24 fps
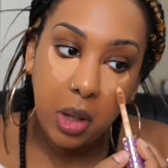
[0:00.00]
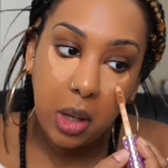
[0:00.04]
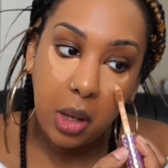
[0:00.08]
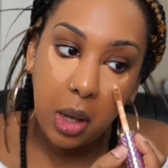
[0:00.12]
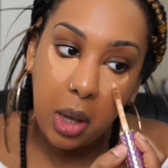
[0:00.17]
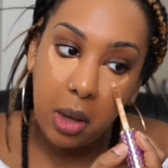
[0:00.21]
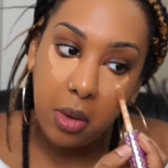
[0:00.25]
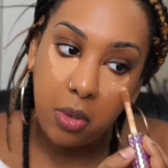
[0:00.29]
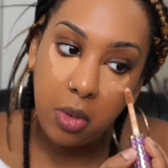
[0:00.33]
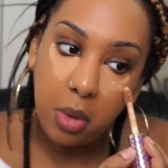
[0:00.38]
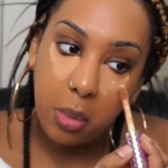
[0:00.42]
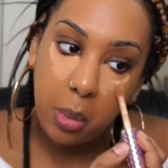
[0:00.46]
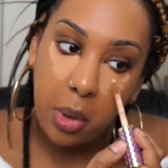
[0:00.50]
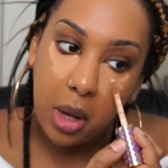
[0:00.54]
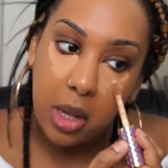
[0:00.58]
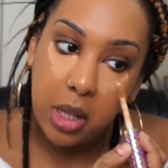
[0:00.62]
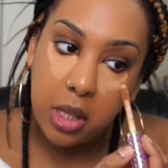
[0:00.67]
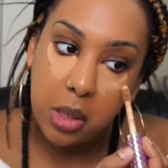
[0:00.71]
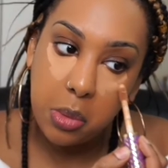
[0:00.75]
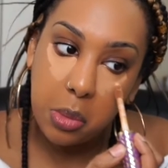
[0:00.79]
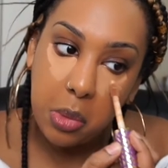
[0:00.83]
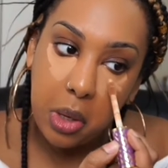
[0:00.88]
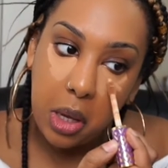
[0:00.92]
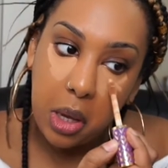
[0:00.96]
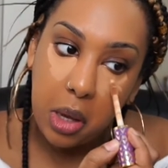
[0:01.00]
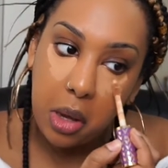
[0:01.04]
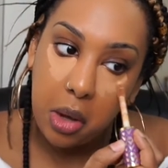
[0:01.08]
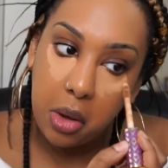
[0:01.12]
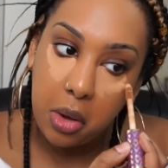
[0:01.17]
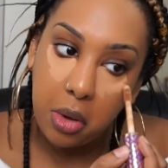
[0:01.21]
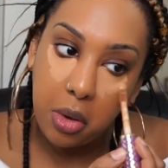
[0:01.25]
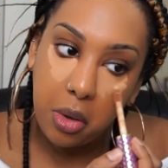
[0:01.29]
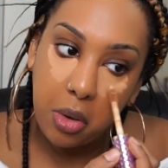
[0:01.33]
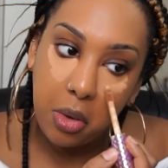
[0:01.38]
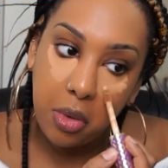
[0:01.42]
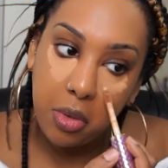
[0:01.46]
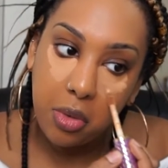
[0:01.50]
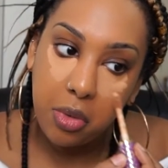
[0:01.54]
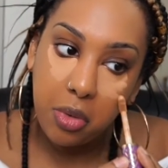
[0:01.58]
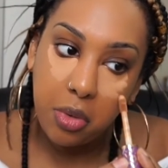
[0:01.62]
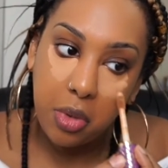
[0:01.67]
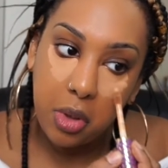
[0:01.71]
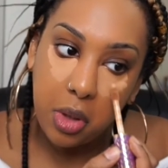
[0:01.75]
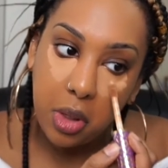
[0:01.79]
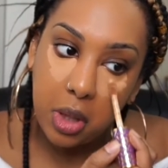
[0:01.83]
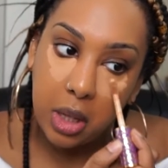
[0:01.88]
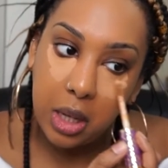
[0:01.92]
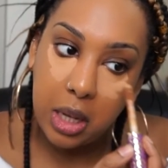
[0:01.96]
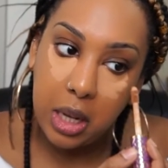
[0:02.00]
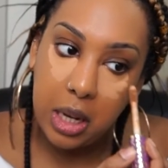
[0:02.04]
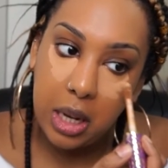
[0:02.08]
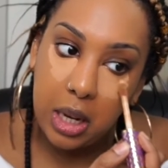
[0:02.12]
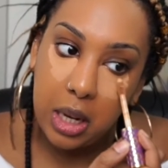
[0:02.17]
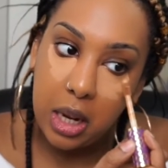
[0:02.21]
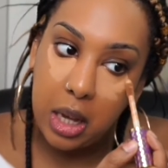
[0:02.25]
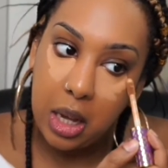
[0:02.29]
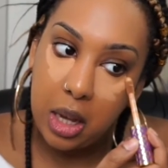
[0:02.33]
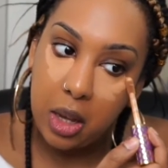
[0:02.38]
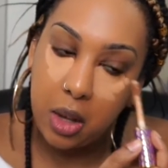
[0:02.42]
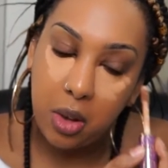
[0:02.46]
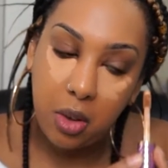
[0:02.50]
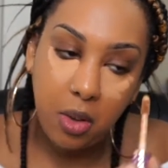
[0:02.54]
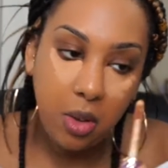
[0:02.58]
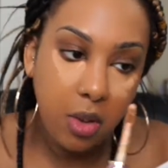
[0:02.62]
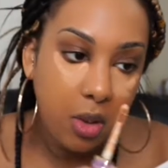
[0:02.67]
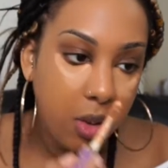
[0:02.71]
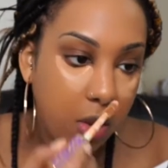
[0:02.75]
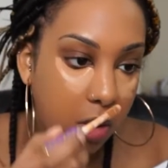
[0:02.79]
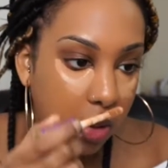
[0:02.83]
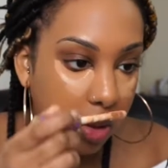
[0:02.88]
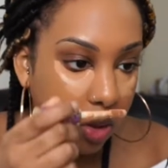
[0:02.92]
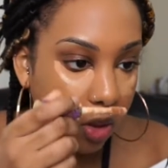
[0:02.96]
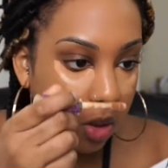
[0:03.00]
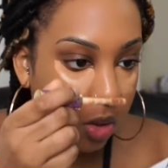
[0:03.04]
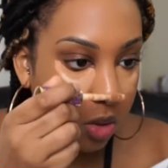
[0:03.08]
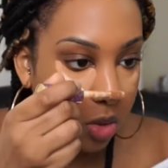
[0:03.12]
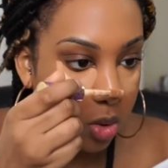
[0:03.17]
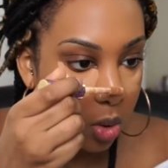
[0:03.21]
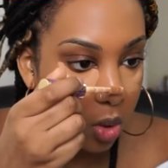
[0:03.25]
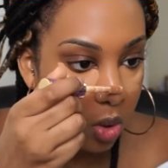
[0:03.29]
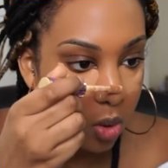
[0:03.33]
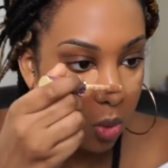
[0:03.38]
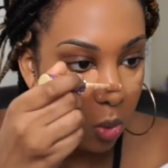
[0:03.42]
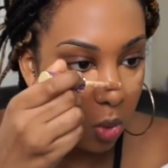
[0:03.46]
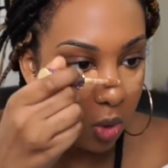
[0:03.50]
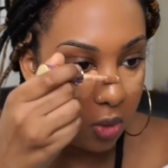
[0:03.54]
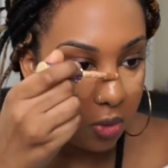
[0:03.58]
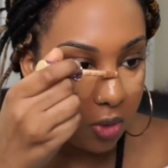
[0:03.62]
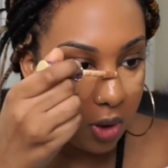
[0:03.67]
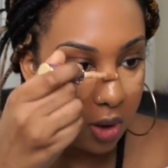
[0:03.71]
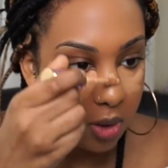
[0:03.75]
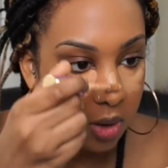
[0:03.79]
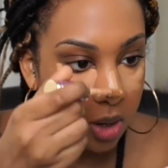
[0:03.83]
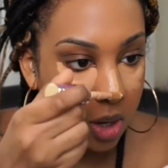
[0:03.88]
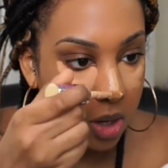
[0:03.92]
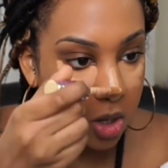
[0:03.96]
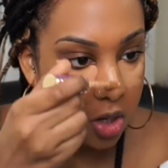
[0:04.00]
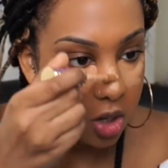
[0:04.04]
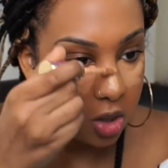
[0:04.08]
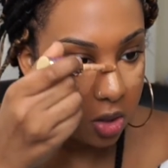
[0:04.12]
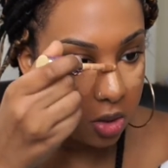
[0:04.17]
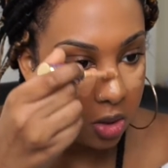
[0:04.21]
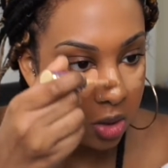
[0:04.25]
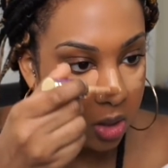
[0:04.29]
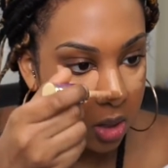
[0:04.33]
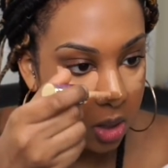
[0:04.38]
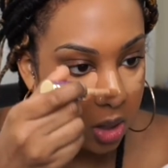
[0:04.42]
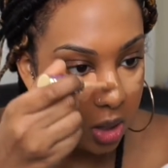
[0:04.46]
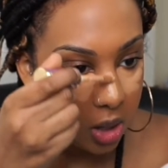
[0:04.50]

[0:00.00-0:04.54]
It reminds me of the Clinique 2-in-1 foundation.